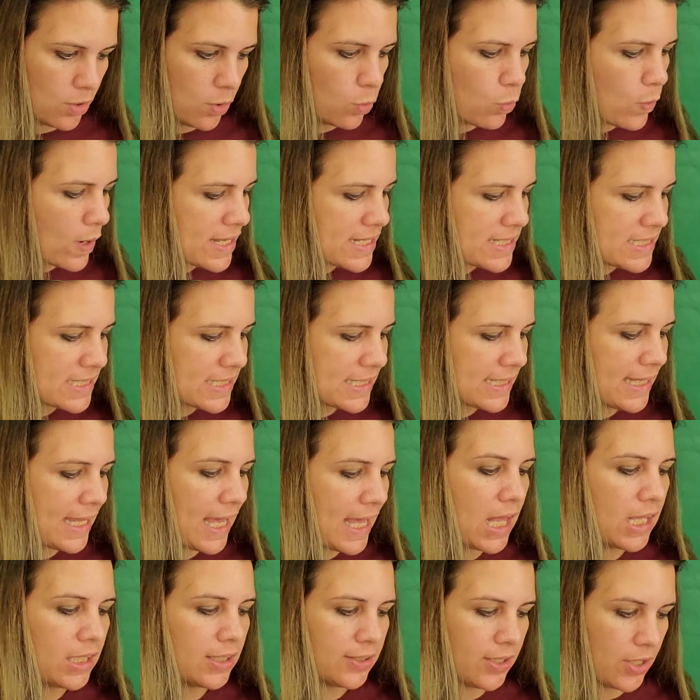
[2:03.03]
Wesley
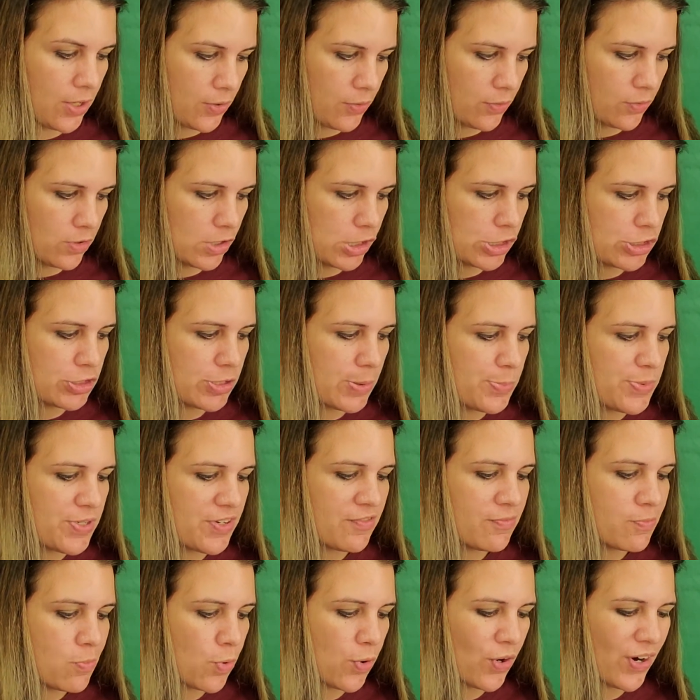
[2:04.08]
alone dreamed
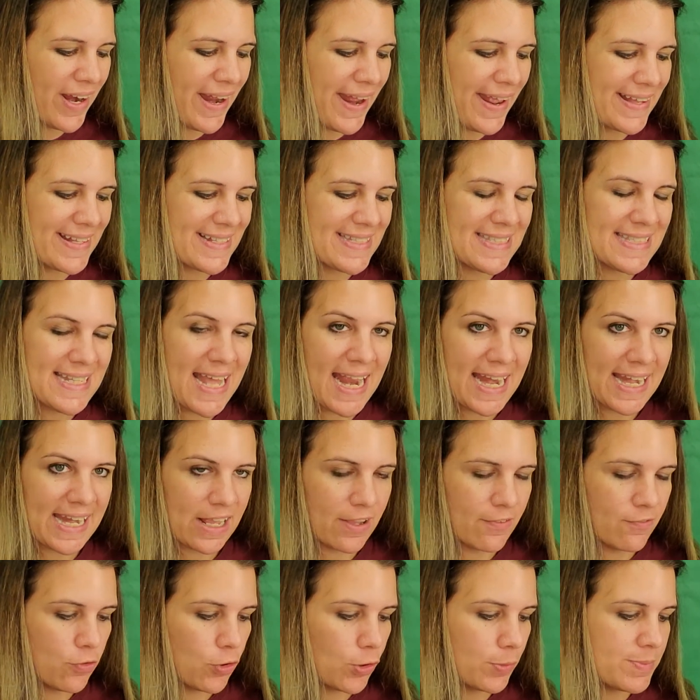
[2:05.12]
of more
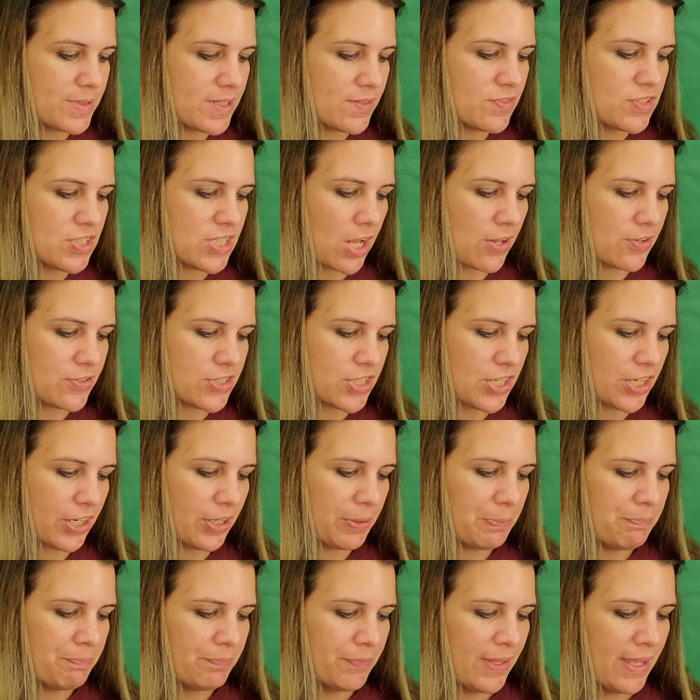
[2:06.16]
exciting forms of
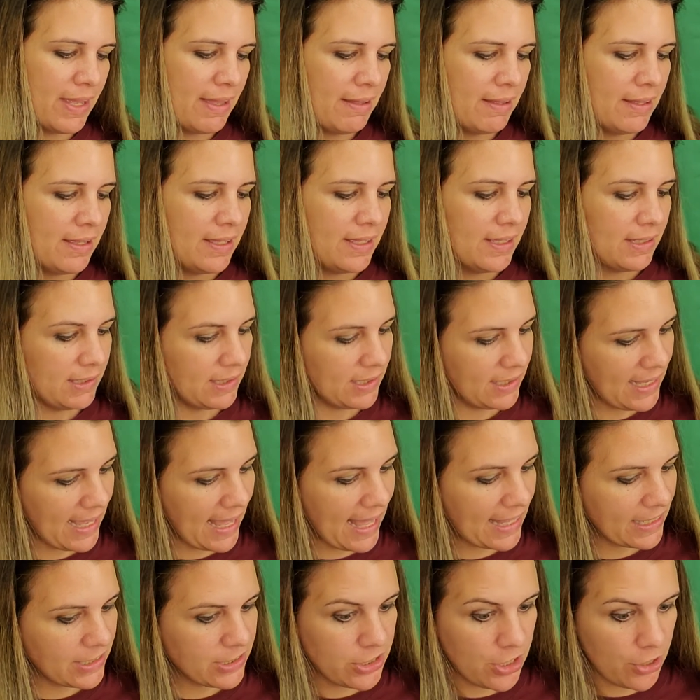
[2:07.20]
shelter. He
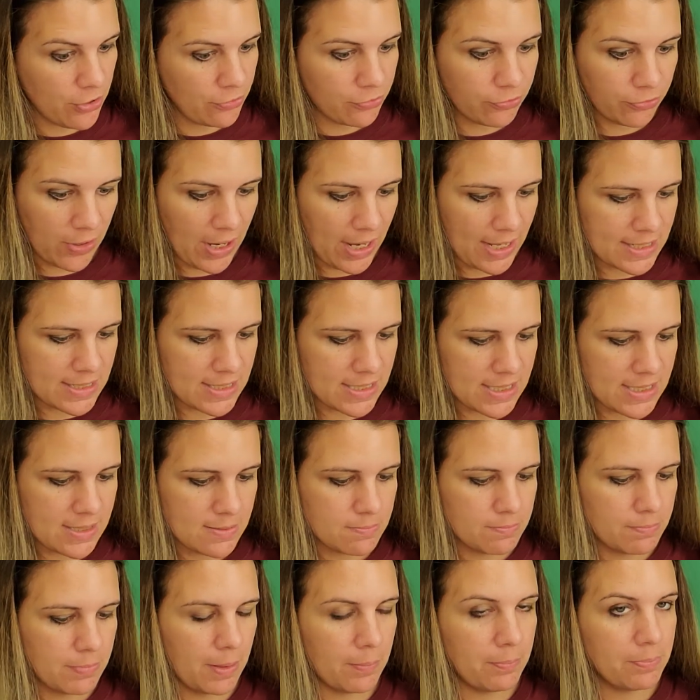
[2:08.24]
had no friends,
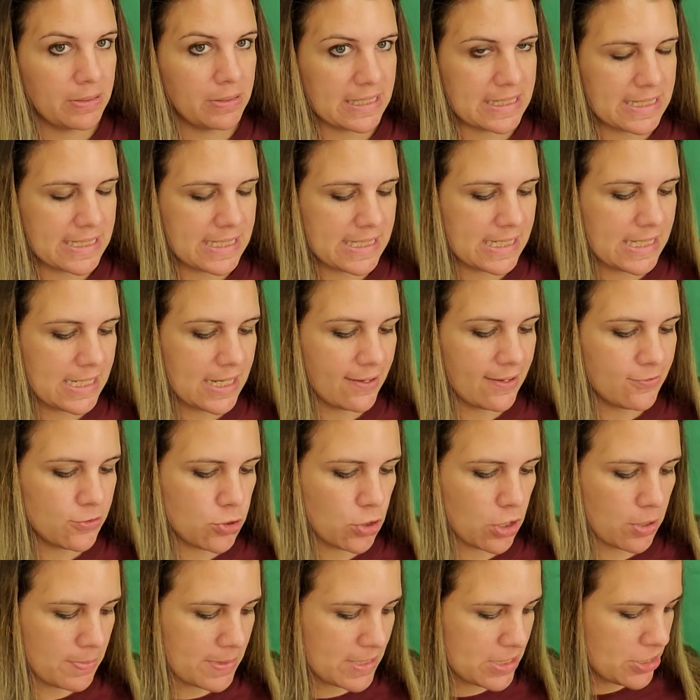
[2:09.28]
but plenty of
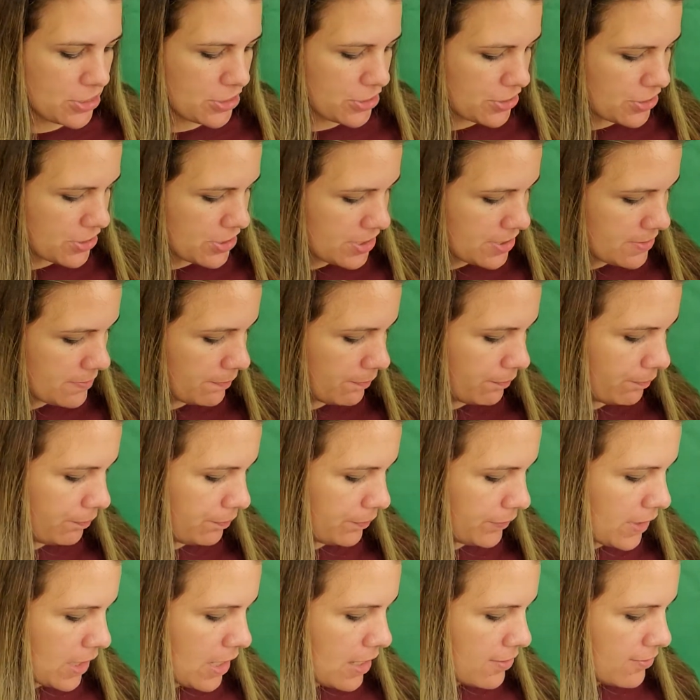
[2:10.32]
tormentors.
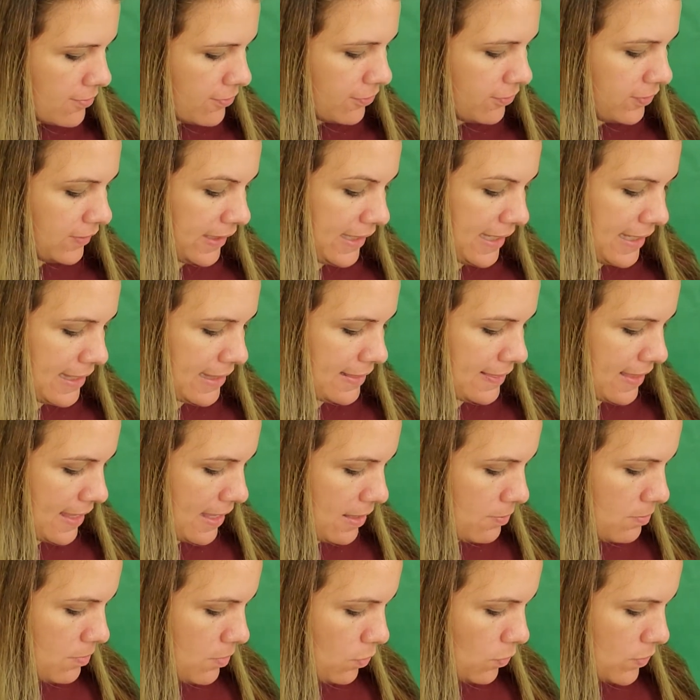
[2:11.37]
Fleeing
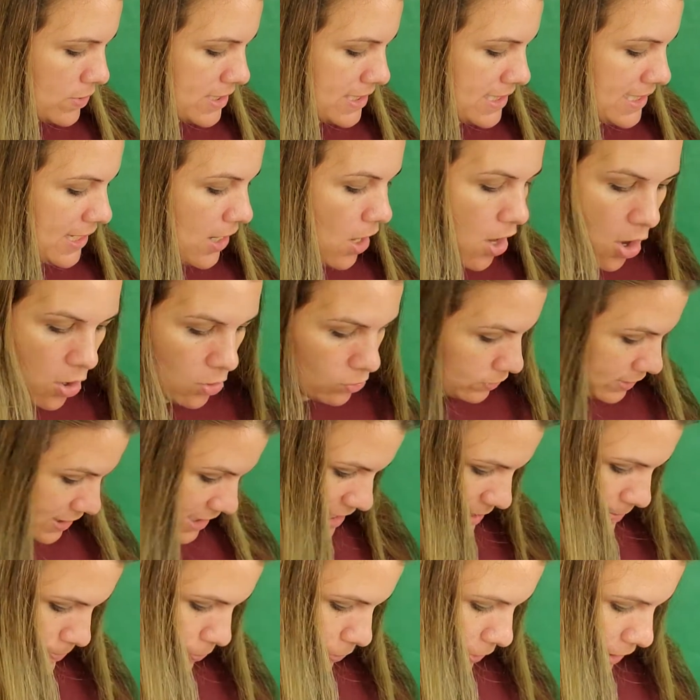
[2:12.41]
them was the only
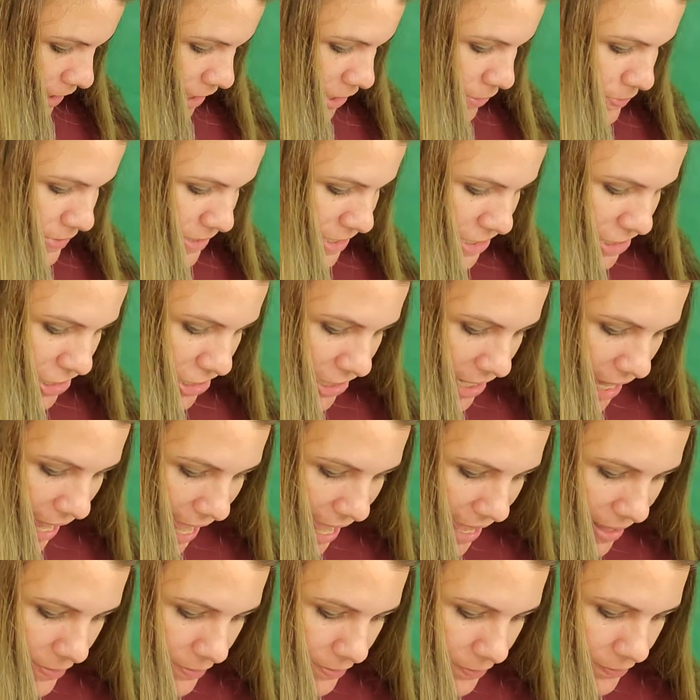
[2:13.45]
sport he was good
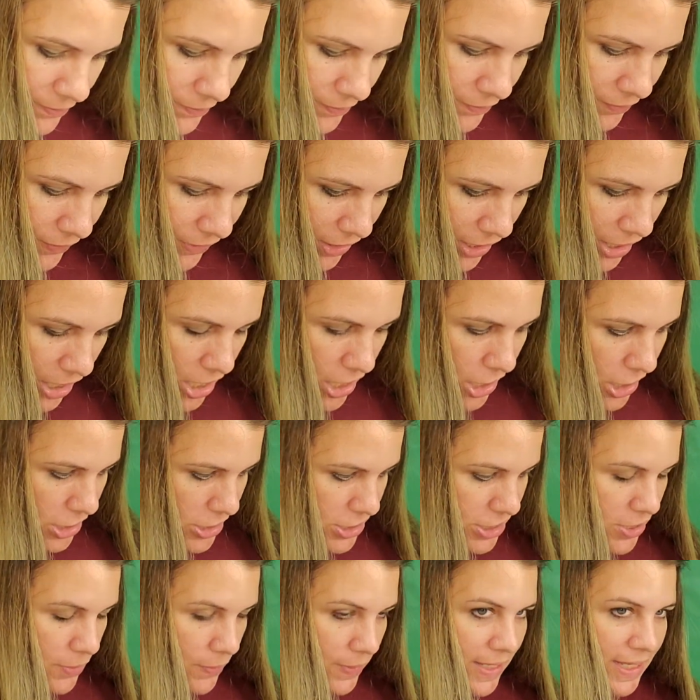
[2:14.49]
at.
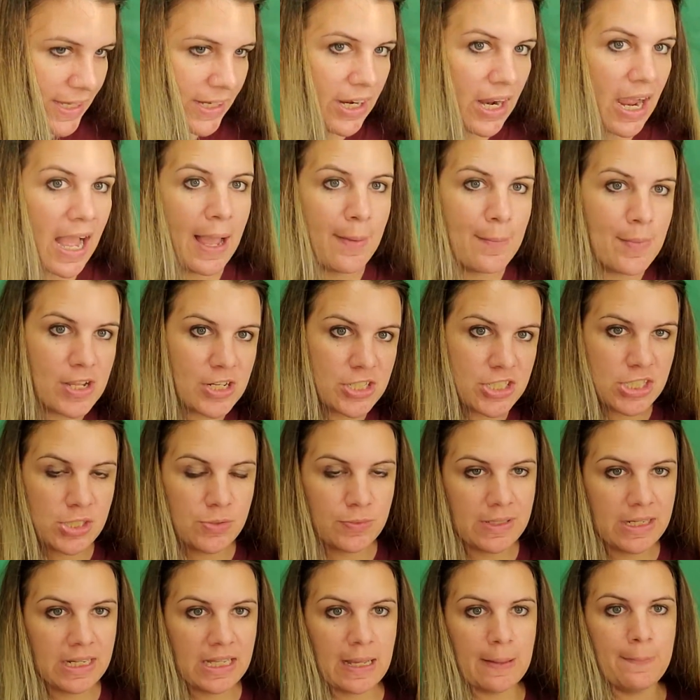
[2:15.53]
So here, I'm actually
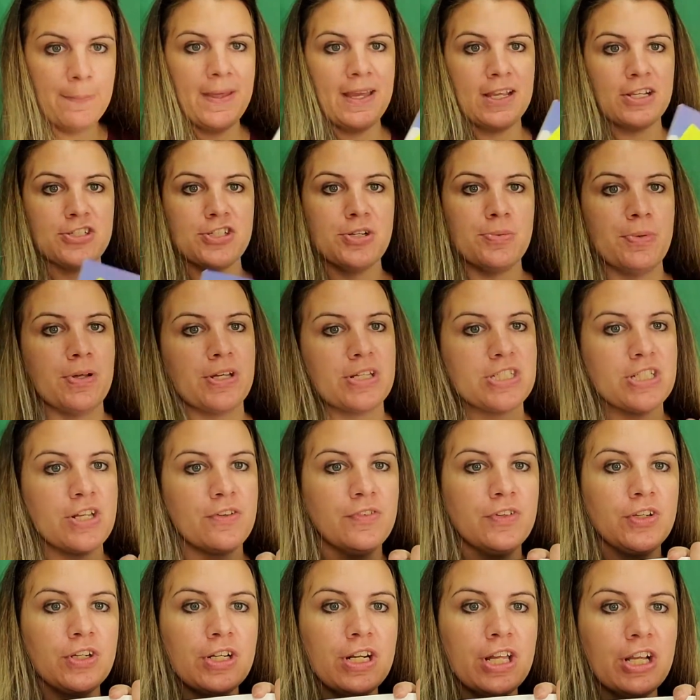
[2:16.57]
reading a picture book. So if
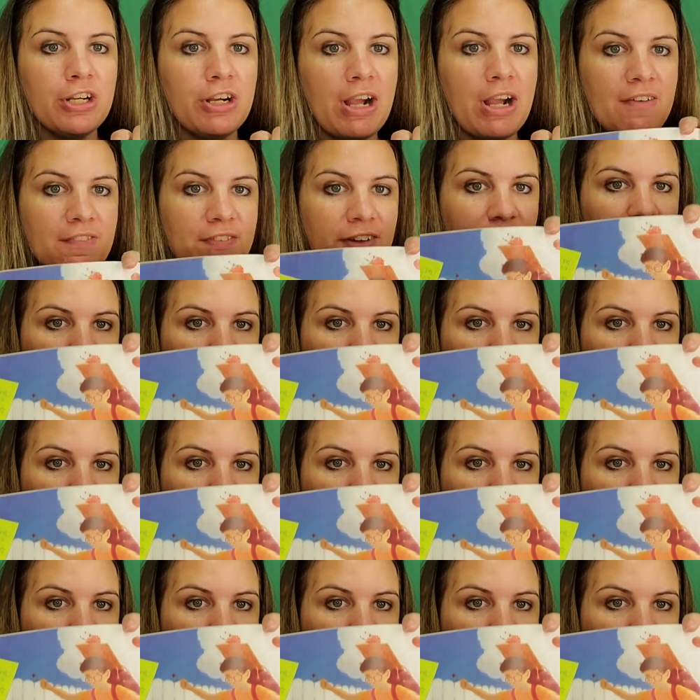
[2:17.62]
you're in a graphic